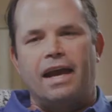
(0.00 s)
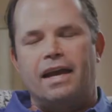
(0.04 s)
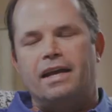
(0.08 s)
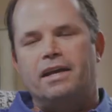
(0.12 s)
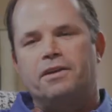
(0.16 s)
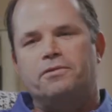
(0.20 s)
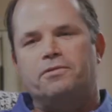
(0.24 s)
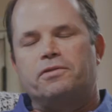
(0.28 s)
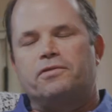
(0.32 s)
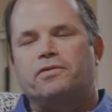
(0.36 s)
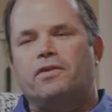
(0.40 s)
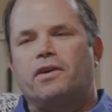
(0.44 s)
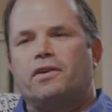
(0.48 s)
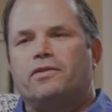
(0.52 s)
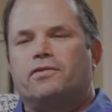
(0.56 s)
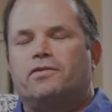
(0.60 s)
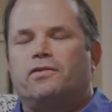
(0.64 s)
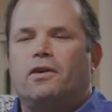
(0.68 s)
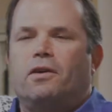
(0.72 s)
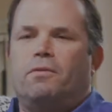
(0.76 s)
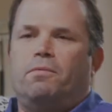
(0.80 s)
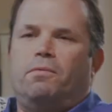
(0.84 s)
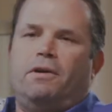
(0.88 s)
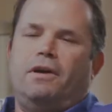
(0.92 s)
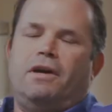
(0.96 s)
interesting.
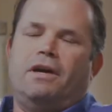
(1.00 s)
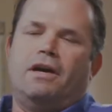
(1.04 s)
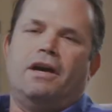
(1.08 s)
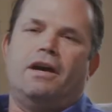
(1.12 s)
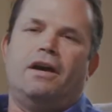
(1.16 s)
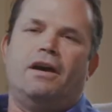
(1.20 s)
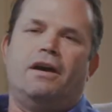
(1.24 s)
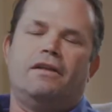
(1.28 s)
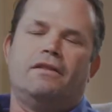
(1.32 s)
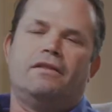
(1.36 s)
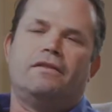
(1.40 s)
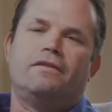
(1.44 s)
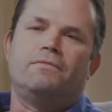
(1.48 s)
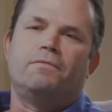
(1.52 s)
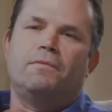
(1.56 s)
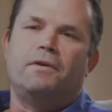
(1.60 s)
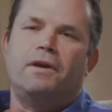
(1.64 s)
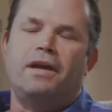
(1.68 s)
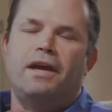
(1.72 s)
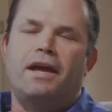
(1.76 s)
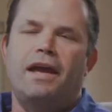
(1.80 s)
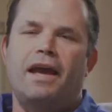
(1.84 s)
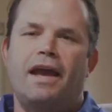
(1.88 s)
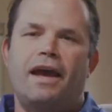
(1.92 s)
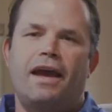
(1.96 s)
So
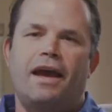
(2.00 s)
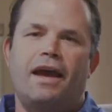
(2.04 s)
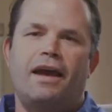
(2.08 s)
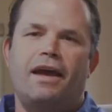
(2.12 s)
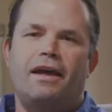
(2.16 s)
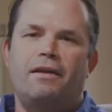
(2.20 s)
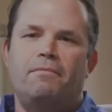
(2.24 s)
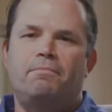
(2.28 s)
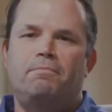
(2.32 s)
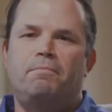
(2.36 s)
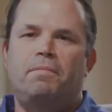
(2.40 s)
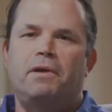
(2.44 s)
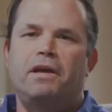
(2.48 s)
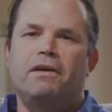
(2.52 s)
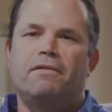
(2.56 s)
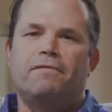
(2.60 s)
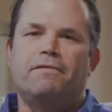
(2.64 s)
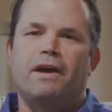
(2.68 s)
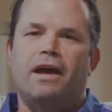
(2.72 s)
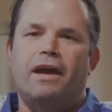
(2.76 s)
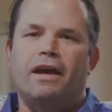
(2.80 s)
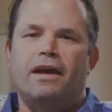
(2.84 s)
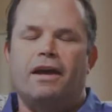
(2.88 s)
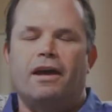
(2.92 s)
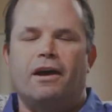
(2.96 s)
we had B of
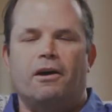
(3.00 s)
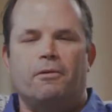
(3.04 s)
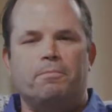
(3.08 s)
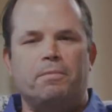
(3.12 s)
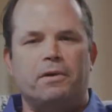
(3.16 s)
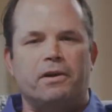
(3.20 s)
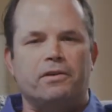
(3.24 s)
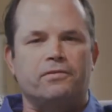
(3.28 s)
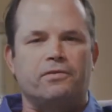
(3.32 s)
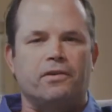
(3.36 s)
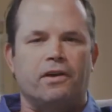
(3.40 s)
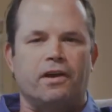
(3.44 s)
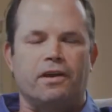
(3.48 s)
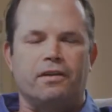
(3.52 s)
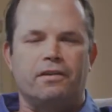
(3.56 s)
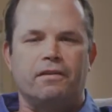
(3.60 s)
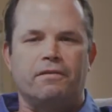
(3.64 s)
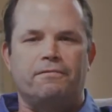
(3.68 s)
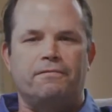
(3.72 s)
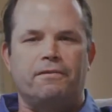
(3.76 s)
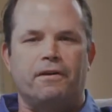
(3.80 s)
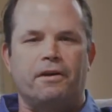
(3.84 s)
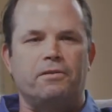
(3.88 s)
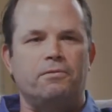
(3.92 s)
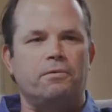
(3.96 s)
A help us on the
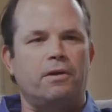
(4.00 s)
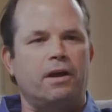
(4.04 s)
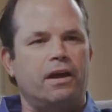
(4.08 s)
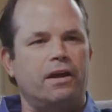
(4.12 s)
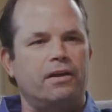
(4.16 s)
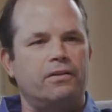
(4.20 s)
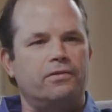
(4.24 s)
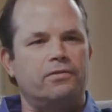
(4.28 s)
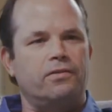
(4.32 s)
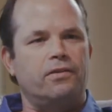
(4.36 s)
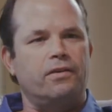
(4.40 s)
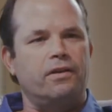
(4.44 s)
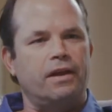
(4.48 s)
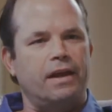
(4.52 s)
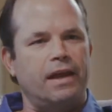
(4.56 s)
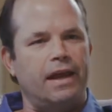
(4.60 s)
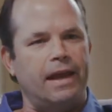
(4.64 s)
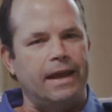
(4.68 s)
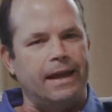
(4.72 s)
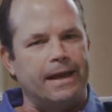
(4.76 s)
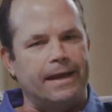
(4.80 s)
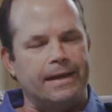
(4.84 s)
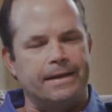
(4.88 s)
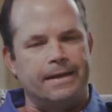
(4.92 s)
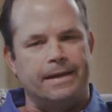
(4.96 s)
fundraise,
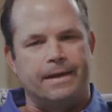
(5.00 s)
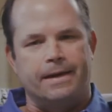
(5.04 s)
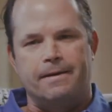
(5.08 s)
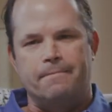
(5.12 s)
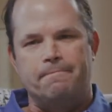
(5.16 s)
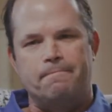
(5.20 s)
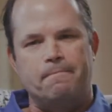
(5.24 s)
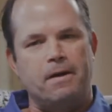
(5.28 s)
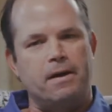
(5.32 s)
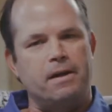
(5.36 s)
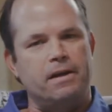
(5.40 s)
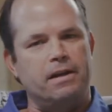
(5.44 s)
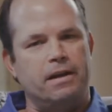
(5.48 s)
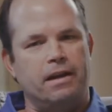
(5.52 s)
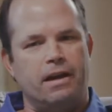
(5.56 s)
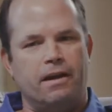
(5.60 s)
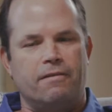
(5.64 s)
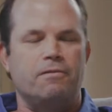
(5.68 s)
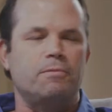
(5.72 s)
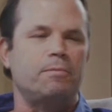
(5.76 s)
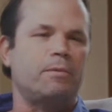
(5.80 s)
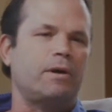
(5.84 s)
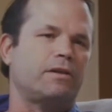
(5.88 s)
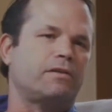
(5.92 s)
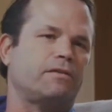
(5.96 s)
and
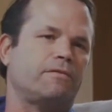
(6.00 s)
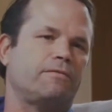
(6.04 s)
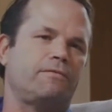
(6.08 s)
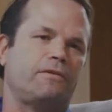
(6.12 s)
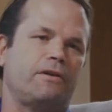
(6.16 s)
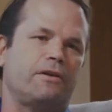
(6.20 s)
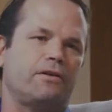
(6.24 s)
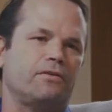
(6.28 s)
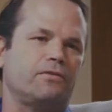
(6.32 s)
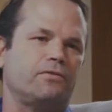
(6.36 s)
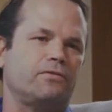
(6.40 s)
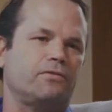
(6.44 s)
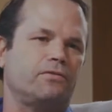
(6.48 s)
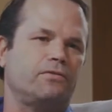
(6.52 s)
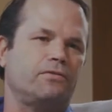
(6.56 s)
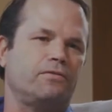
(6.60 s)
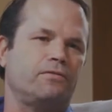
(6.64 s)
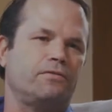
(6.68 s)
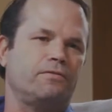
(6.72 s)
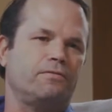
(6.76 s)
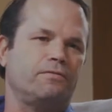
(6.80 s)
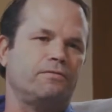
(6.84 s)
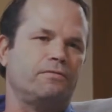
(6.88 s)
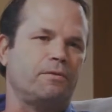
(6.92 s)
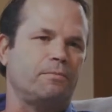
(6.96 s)
never met the folks
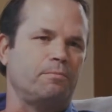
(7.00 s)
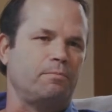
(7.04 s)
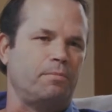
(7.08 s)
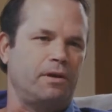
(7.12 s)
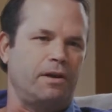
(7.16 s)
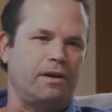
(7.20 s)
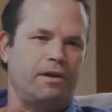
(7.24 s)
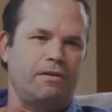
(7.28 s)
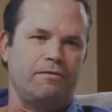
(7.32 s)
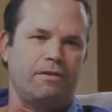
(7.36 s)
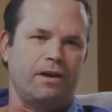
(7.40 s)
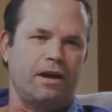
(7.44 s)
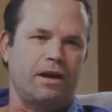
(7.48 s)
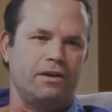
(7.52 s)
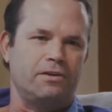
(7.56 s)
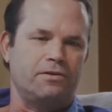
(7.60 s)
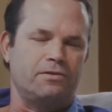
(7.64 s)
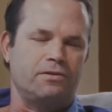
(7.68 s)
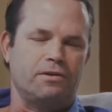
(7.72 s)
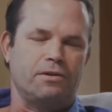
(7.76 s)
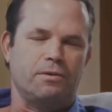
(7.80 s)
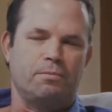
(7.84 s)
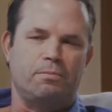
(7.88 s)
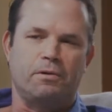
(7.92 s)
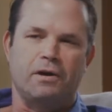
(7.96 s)
from B of A
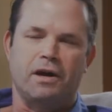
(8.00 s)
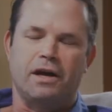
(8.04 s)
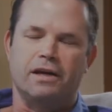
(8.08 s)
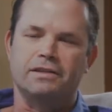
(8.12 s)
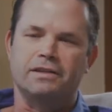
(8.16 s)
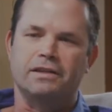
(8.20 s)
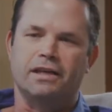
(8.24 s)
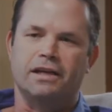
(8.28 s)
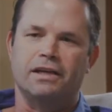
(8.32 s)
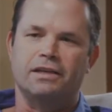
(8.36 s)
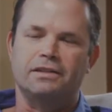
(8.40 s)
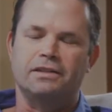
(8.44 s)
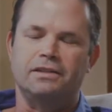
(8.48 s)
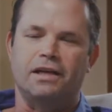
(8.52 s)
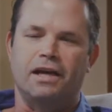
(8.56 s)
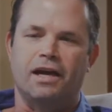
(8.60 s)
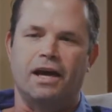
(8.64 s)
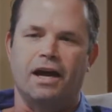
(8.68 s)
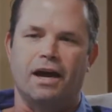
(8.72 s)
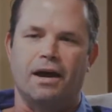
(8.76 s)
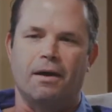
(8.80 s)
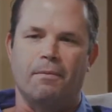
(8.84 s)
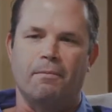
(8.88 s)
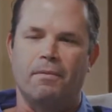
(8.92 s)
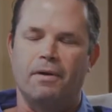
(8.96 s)
during the process.
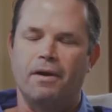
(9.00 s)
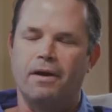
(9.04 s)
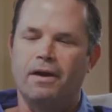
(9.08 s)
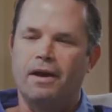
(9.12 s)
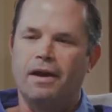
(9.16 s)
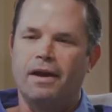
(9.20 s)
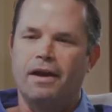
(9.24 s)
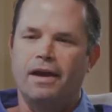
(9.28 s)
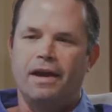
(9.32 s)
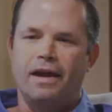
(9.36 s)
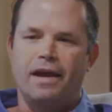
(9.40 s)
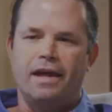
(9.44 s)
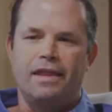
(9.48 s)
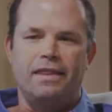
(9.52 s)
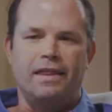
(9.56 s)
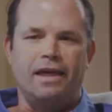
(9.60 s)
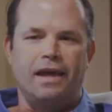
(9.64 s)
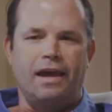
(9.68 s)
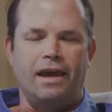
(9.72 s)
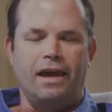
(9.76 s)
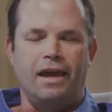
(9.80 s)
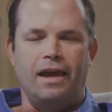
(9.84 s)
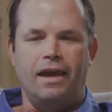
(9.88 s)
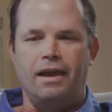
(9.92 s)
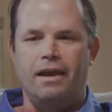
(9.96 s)

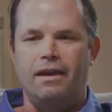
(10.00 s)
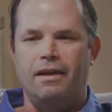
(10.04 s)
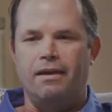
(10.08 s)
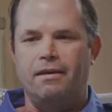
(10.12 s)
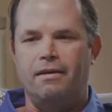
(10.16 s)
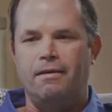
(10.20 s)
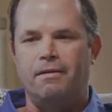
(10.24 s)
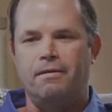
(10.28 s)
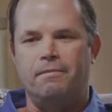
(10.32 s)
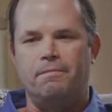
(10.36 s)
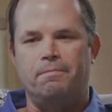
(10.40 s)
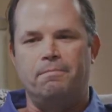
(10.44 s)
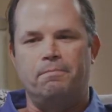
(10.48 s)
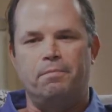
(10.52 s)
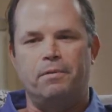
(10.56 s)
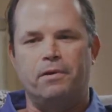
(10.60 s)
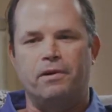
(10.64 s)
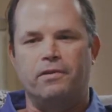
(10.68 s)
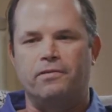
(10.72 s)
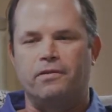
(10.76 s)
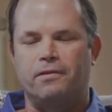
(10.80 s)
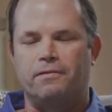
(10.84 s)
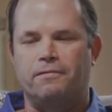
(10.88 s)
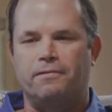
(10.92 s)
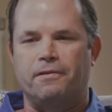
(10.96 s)
They put
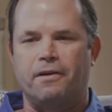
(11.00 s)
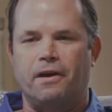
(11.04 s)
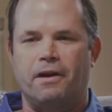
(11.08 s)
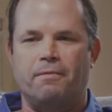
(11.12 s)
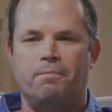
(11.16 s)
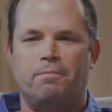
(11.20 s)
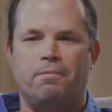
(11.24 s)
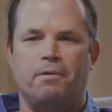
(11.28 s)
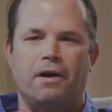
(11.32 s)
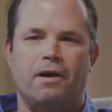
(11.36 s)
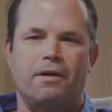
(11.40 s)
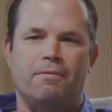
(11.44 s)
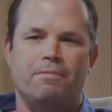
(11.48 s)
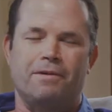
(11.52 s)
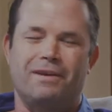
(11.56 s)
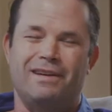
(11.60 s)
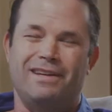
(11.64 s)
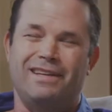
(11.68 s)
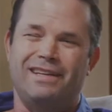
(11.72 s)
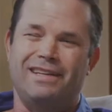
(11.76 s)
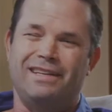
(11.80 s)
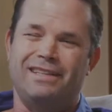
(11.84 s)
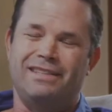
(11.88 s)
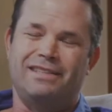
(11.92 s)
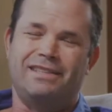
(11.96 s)
us in front of
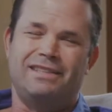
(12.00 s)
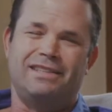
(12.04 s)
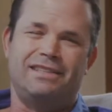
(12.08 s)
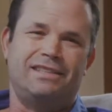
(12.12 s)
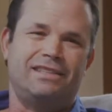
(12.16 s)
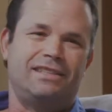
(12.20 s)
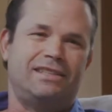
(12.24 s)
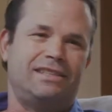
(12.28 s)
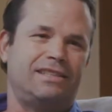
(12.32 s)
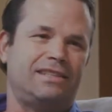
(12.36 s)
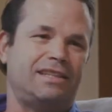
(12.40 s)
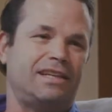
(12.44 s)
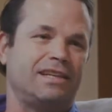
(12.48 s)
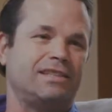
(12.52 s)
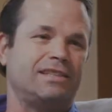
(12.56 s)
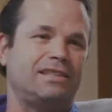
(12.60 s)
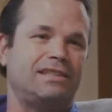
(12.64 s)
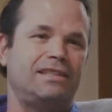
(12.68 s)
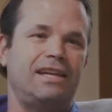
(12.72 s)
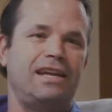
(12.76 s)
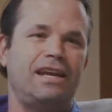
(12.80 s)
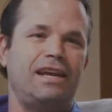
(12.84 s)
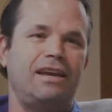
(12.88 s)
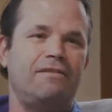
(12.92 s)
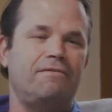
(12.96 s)
probably
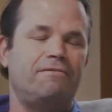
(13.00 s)
60